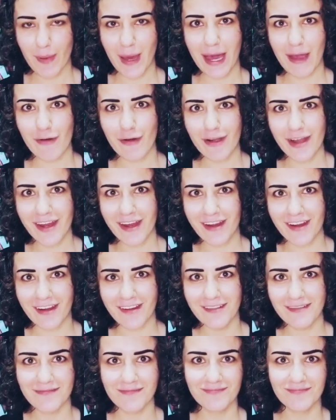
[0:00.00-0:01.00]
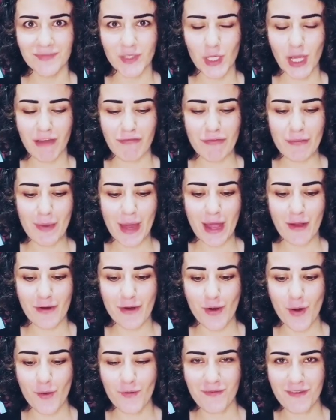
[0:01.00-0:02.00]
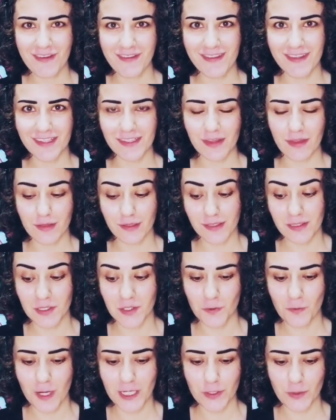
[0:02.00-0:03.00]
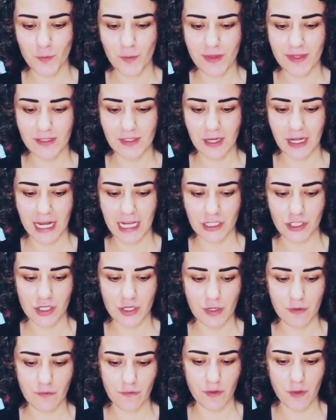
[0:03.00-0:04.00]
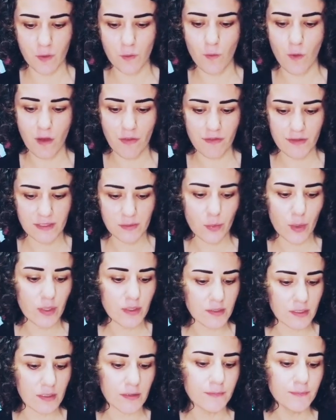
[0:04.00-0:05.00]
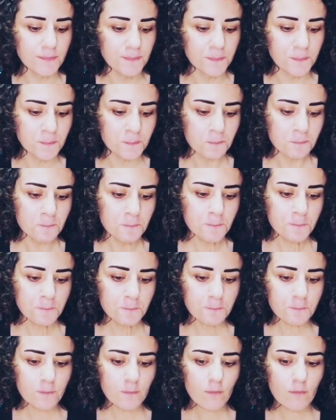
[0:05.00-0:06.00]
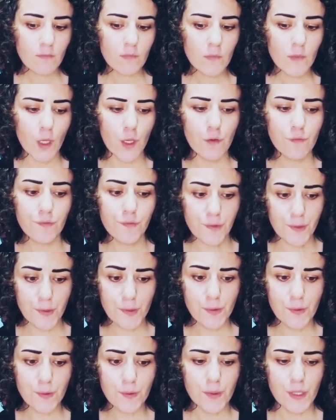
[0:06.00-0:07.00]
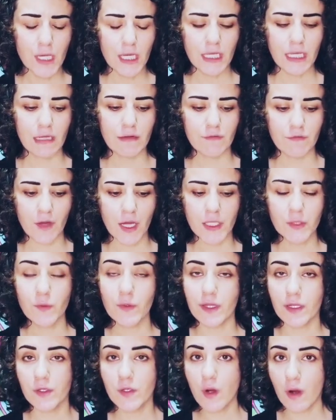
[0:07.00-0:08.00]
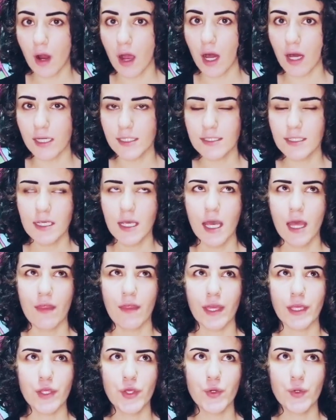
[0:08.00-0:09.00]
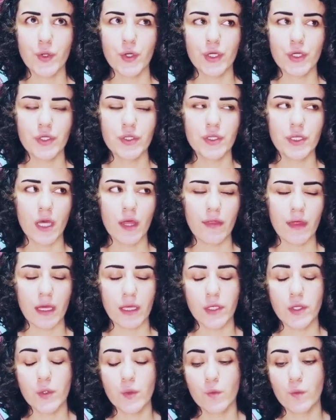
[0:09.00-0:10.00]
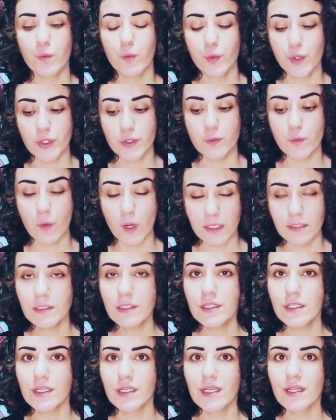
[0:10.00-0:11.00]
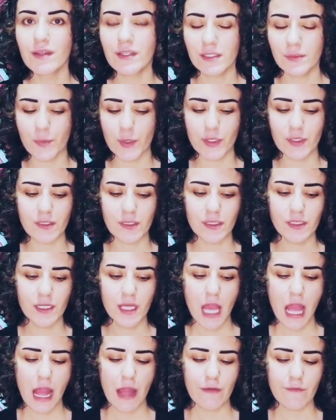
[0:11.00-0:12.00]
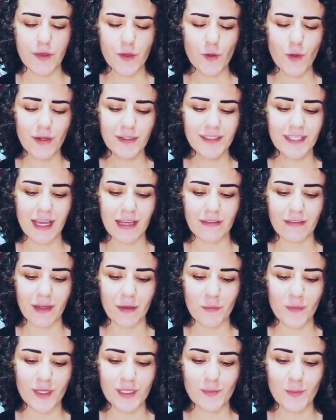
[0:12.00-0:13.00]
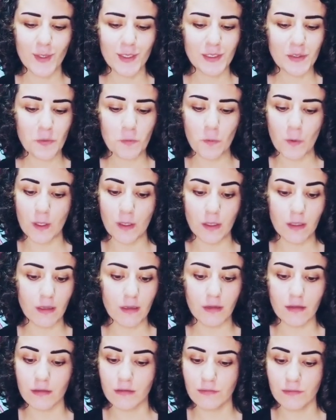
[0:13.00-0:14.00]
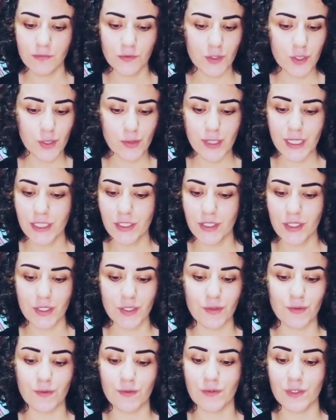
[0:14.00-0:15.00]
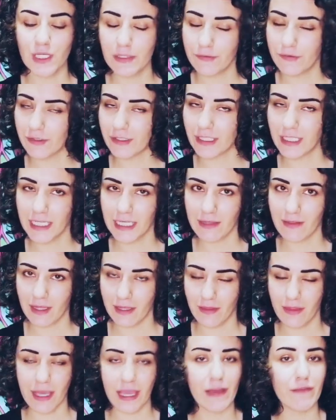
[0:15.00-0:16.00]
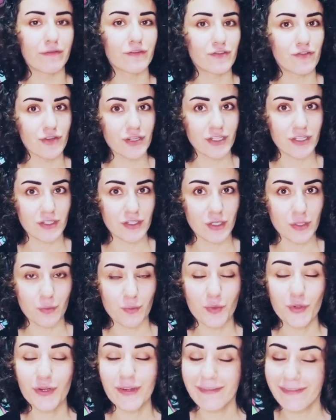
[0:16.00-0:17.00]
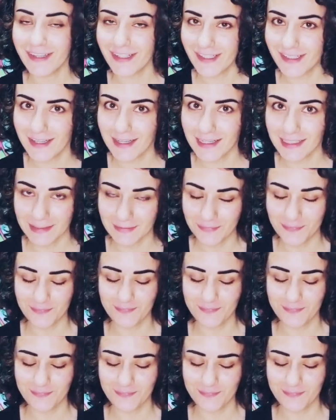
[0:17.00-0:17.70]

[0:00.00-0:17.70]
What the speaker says: the power here. You have the power over the situation with this connection. If you want this person, if you can find within your heart that you could, that you would want this person, if you contact them, this person will treat you differently than they have treated you previously.